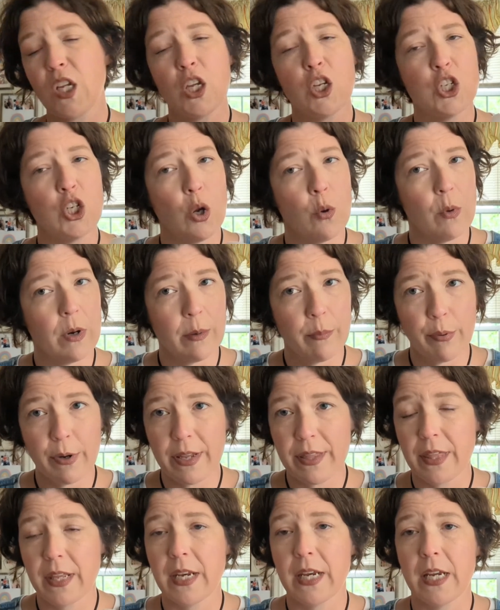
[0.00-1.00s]
You don't want to
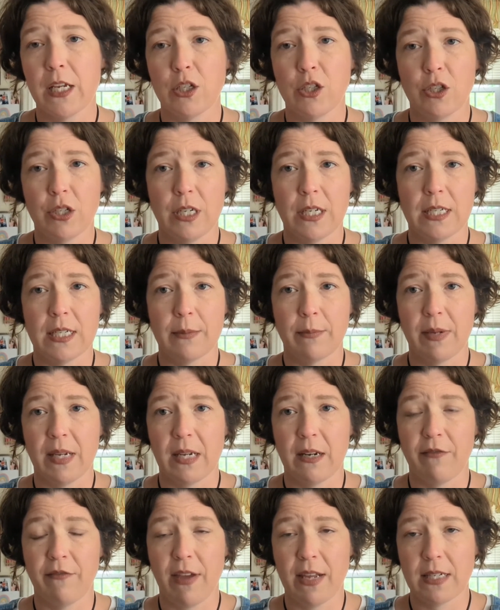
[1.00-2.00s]
breathe it in. You need to be
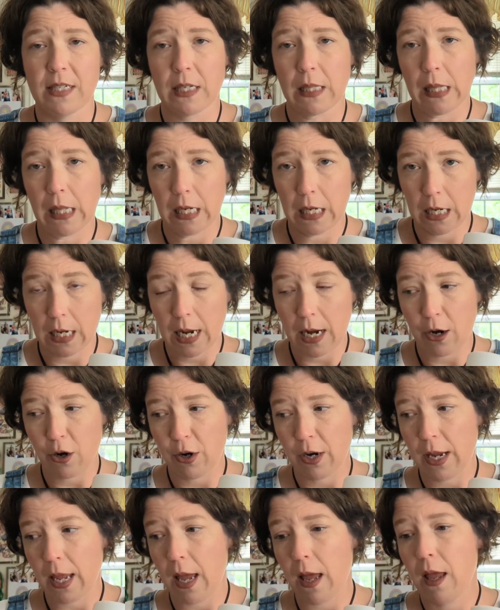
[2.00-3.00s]
in a ventilated
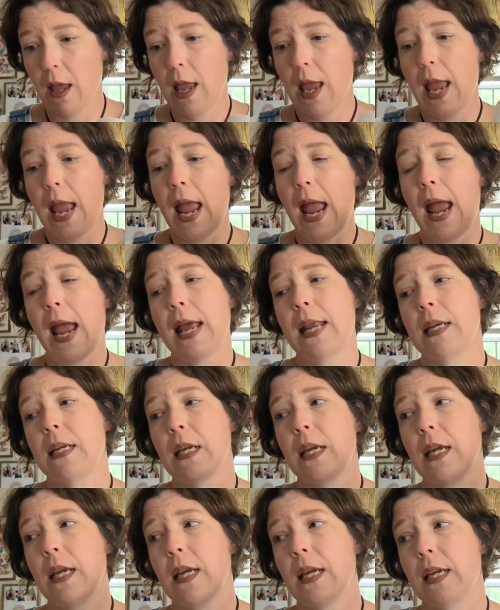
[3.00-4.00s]
area.
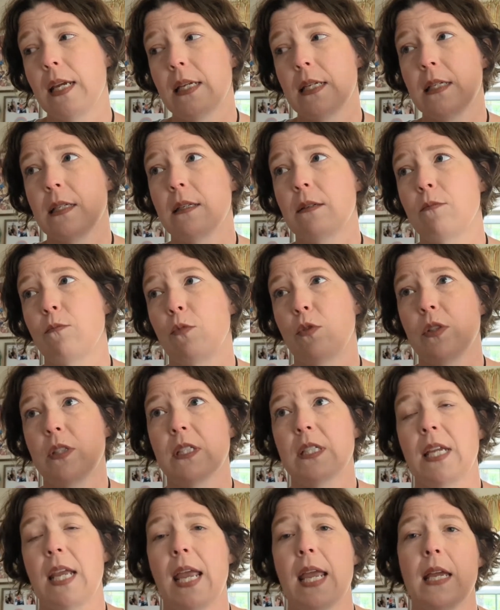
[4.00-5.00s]
And it will
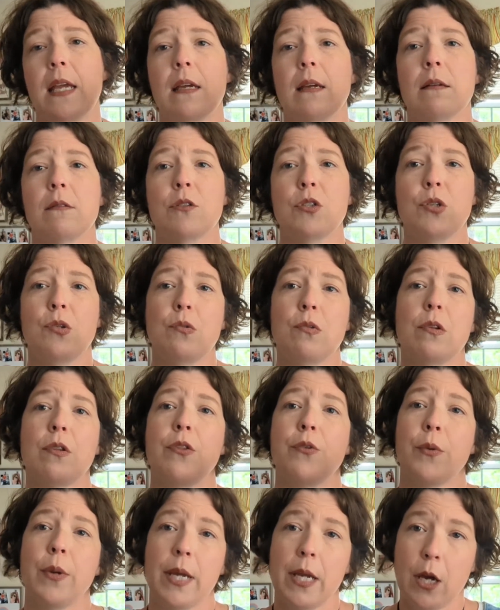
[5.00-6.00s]
take 2 to
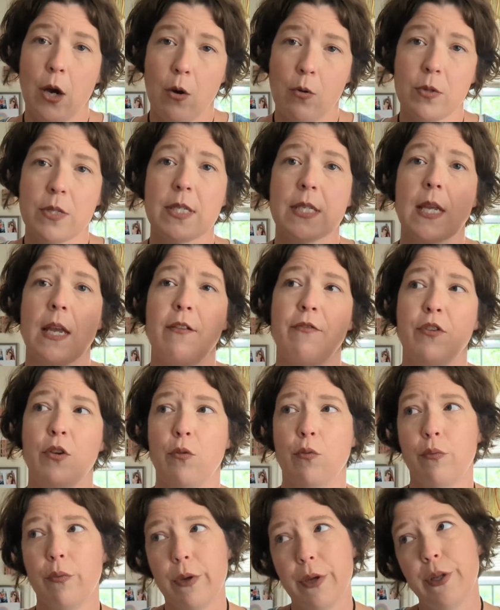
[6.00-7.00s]
3 coats if
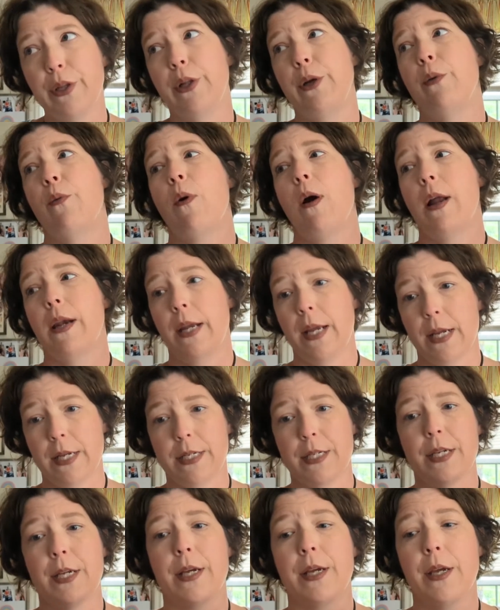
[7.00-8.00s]
you really want it
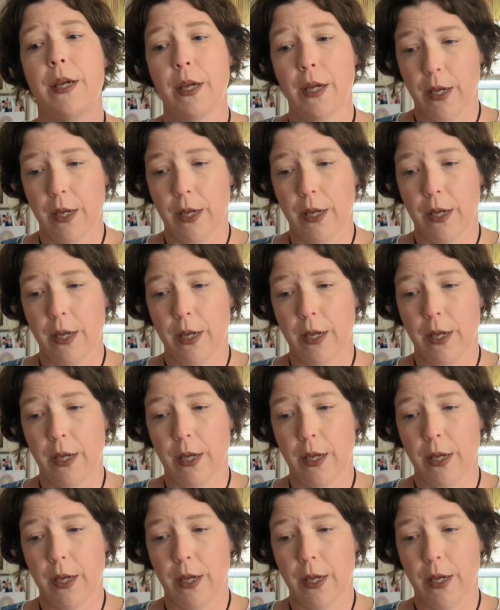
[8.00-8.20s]
to,